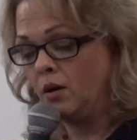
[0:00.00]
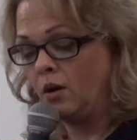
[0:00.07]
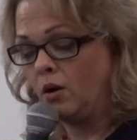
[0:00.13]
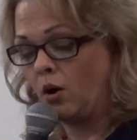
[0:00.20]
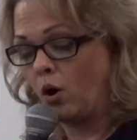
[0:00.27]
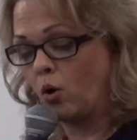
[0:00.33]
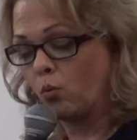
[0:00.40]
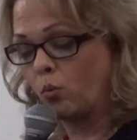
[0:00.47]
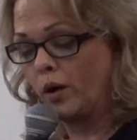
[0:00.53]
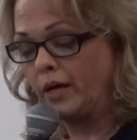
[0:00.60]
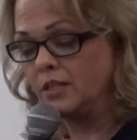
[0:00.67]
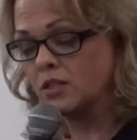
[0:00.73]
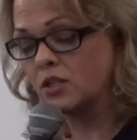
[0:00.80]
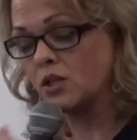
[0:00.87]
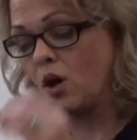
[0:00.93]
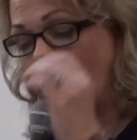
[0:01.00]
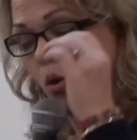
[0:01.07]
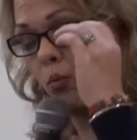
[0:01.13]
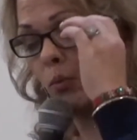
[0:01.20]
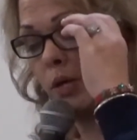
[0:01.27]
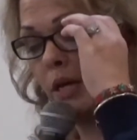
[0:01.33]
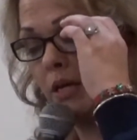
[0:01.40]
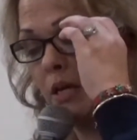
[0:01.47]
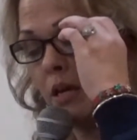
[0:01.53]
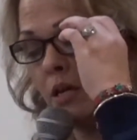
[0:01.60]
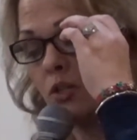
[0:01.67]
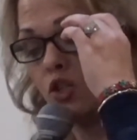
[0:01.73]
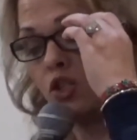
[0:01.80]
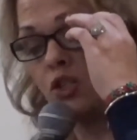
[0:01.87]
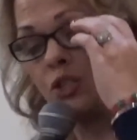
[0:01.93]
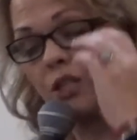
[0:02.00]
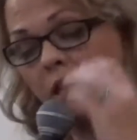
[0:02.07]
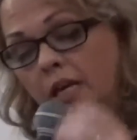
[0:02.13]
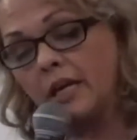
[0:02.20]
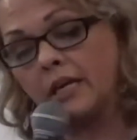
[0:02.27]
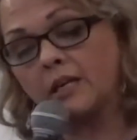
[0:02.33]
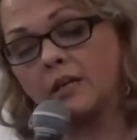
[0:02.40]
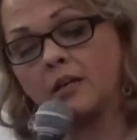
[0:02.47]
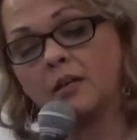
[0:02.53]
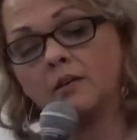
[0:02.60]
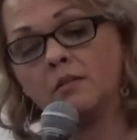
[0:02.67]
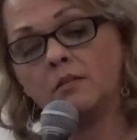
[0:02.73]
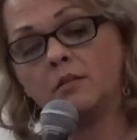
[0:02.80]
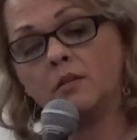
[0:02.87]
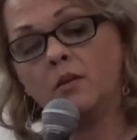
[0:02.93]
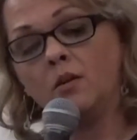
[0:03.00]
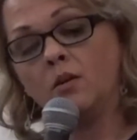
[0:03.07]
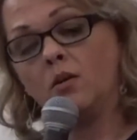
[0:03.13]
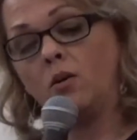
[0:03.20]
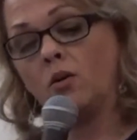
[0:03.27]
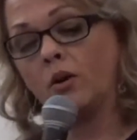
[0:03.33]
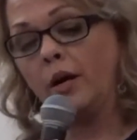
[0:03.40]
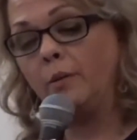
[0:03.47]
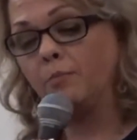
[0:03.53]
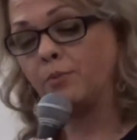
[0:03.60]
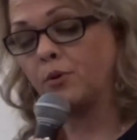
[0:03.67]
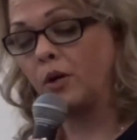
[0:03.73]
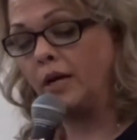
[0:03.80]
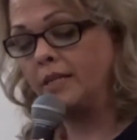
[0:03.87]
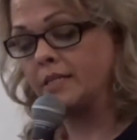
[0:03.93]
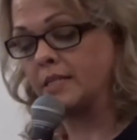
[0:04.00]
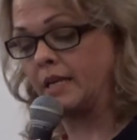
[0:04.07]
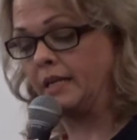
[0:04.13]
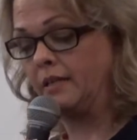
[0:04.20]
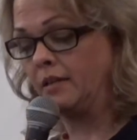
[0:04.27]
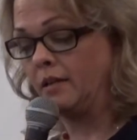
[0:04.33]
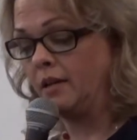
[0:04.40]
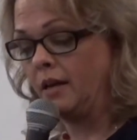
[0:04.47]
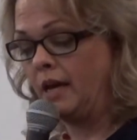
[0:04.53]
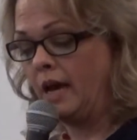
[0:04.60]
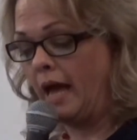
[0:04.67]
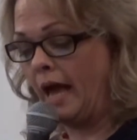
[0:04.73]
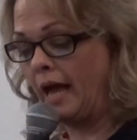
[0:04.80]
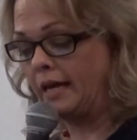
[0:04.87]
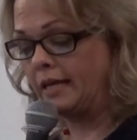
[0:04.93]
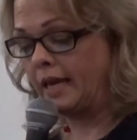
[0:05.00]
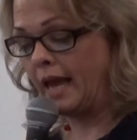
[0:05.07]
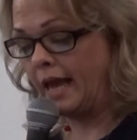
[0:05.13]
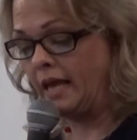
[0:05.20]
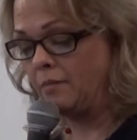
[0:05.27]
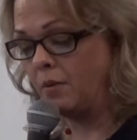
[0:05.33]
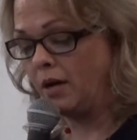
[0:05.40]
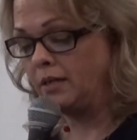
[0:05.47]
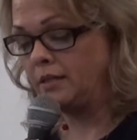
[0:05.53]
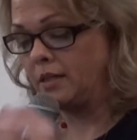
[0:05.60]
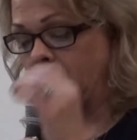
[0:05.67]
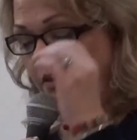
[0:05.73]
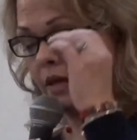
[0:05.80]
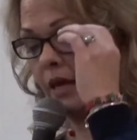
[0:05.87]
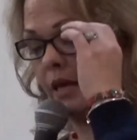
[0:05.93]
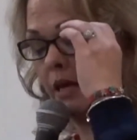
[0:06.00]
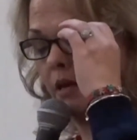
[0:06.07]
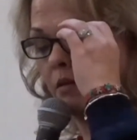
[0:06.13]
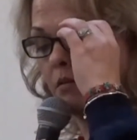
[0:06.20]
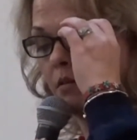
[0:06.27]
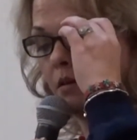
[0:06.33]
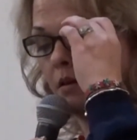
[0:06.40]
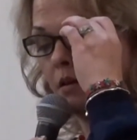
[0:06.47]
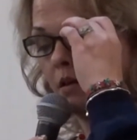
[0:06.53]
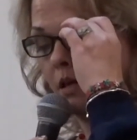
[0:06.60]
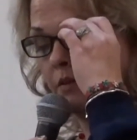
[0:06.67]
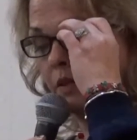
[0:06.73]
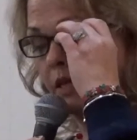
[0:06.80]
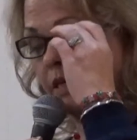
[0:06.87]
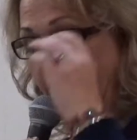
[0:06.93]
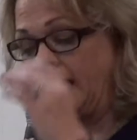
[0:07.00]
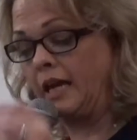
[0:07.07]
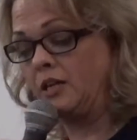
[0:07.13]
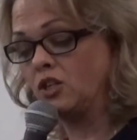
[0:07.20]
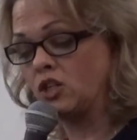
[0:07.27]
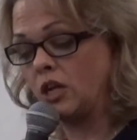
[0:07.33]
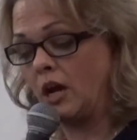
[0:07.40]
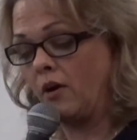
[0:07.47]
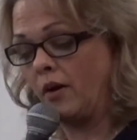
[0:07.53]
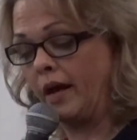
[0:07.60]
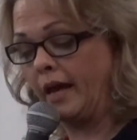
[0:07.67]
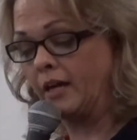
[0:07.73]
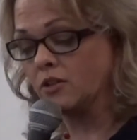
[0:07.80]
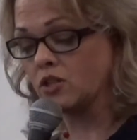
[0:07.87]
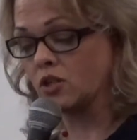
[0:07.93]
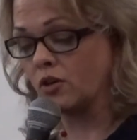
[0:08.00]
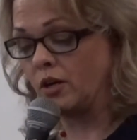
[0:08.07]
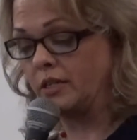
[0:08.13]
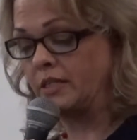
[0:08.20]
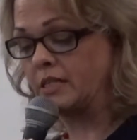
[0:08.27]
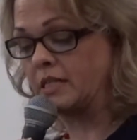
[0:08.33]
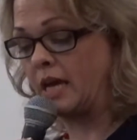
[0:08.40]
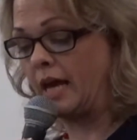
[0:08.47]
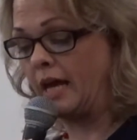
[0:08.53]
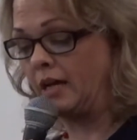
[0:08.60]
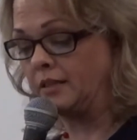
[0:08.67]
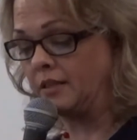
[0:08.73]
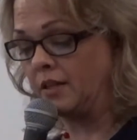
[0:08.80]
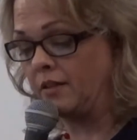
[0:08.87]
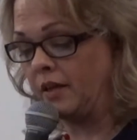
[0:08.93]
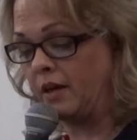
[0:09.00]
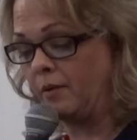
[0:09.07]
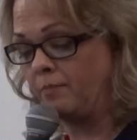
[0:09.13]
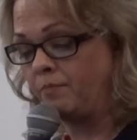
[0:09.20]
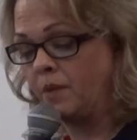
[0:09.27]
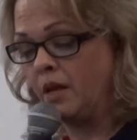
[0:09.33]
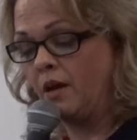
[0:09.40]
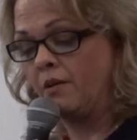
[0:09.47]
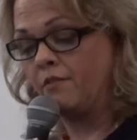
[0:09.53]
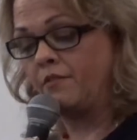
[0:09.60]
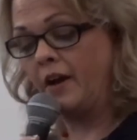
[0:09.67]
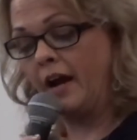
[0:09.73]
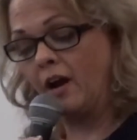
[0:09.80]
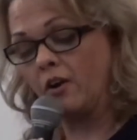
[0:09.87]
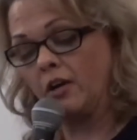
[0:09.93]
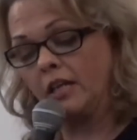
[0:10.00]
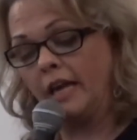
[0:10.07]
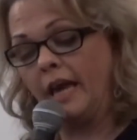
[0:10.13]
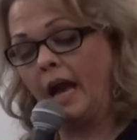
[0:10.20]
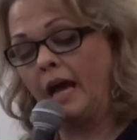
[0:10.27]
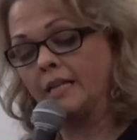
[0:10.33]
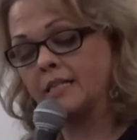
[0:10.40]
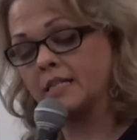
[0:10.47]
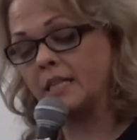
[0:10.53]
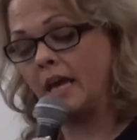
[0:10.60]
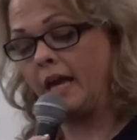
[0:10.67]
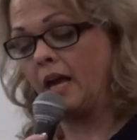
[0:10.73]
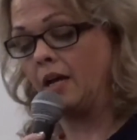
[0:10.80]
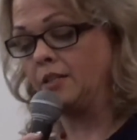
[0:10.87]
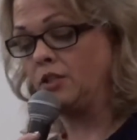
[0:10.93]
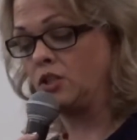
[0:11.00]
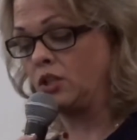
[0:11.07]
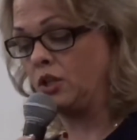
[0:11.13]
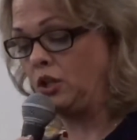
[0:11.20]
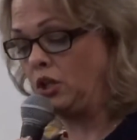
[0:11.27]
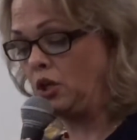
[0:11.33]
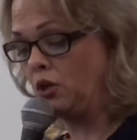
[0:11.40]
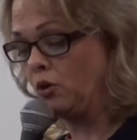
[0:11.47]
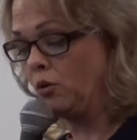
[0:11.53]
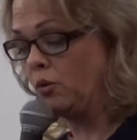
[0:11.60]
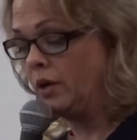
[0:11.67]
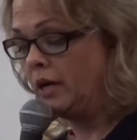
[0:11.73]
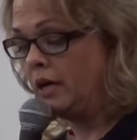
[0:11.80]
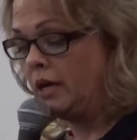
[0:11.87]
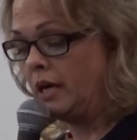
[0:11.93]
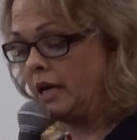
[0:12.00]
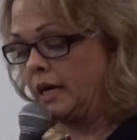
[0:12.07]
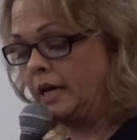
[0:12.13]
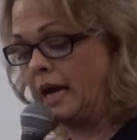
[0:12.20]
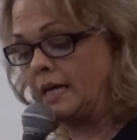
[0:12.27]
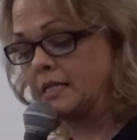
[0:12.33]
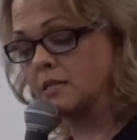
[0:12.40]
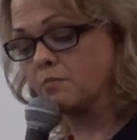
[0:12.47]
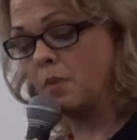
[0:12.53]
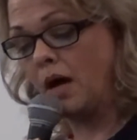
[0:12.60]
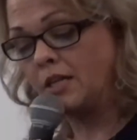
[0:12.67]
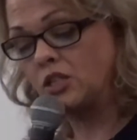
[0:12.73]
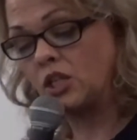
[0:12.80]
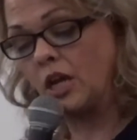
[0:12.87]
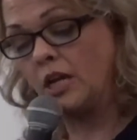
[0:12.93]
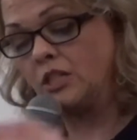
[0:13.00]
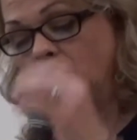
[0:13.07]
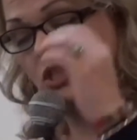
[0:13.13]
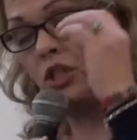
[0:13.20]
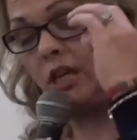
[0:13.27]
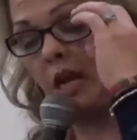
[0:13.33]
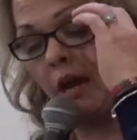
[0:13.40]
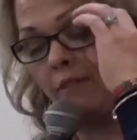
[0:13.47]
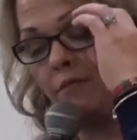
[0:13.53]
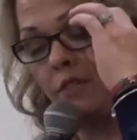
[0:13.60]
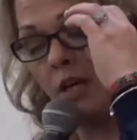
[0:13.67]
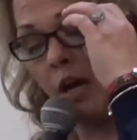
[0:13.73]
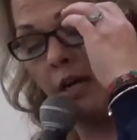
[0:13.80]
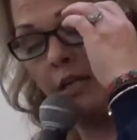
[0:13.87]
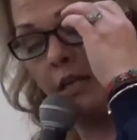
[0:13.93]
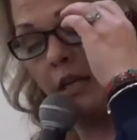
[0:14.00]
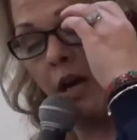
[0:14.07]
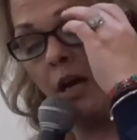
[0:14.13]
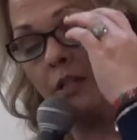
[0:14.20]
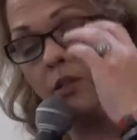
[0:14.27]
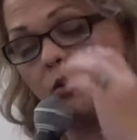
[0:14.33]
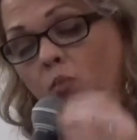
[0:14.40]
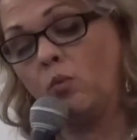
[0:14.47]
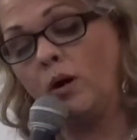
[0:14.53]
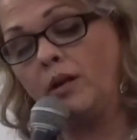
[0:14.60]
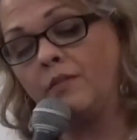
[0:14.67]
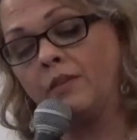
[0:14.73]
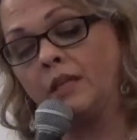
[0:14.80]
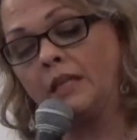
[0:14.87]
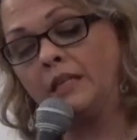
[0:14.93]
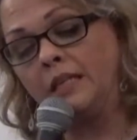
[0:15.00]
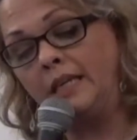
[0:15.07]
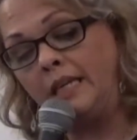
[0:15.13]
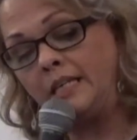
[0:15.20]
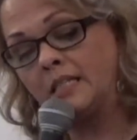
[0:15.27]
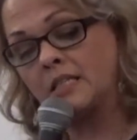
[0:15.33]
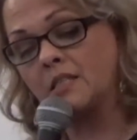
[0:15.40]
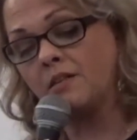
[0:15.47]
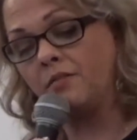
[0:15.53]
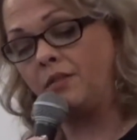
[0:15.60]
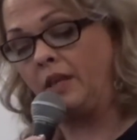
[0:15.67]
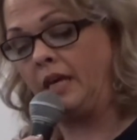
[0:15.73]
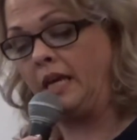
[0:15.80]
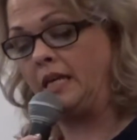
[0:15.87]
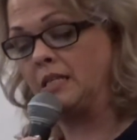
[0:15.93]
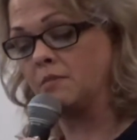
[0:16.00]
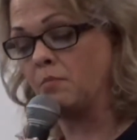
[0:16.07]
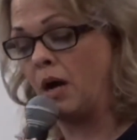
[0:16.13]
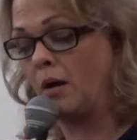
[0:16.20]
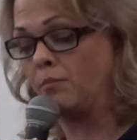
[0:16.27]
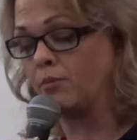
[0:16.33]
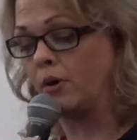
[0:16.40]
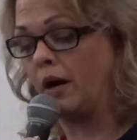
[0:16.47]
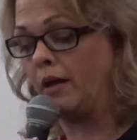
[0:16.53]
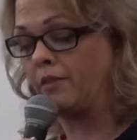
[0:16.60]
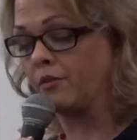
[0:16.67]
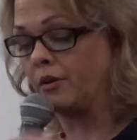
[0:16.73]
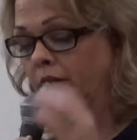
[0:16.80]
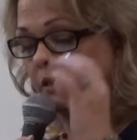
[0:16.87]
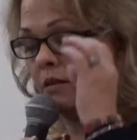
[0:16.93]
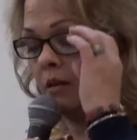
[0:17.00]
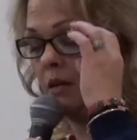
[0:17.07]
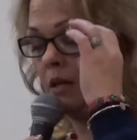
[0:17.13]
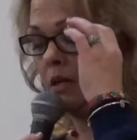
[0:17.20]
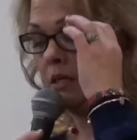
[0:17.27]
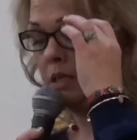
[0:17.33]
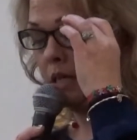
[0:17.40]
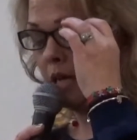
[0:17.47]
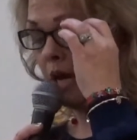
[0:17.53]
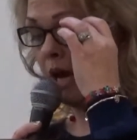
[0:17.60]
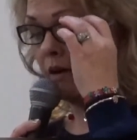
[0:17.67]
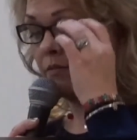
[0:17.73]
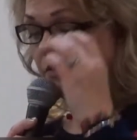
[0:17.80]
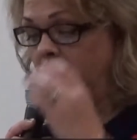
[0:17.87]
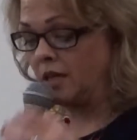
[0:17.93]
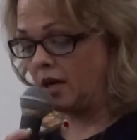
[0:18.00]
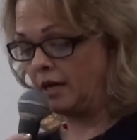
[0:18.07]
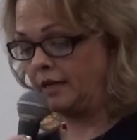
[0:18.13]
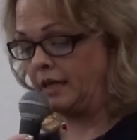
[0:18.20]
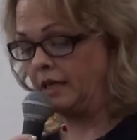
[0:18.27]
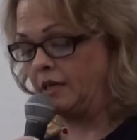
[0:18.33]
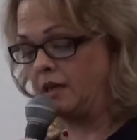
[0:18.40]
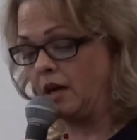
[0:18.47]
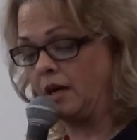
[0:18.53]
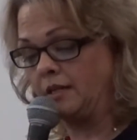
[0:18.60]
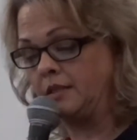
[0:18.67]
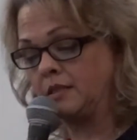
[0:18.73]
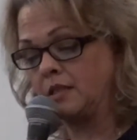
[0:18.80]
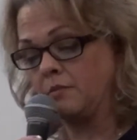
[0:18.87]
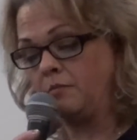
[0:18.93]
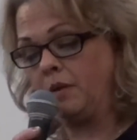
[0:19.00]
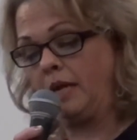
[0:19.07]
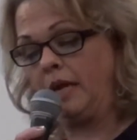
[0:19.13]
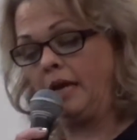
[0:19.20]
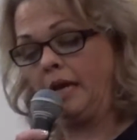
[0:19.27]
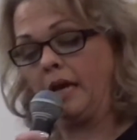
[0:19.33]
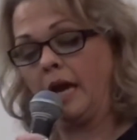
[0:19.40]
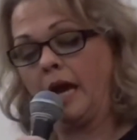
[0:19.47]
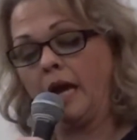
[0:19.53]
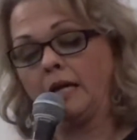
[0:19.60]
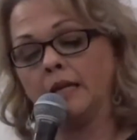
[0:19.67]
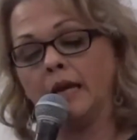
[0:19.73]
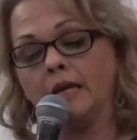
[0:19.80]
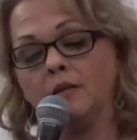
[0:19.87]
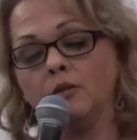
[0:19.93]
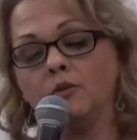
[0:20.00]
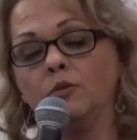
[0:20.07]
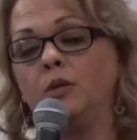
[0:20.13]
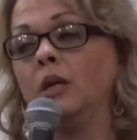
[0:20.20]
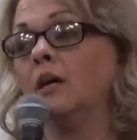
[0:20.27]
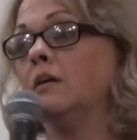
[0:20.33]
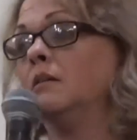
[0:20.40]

Or when saw we sick or in prison and came unto Thee? And the King shall answer and say unto them, Verily I say unto you, inasmuch as ye have done it unto one of the least of these, My brethren, ye have done it unto Me. Hallelujah.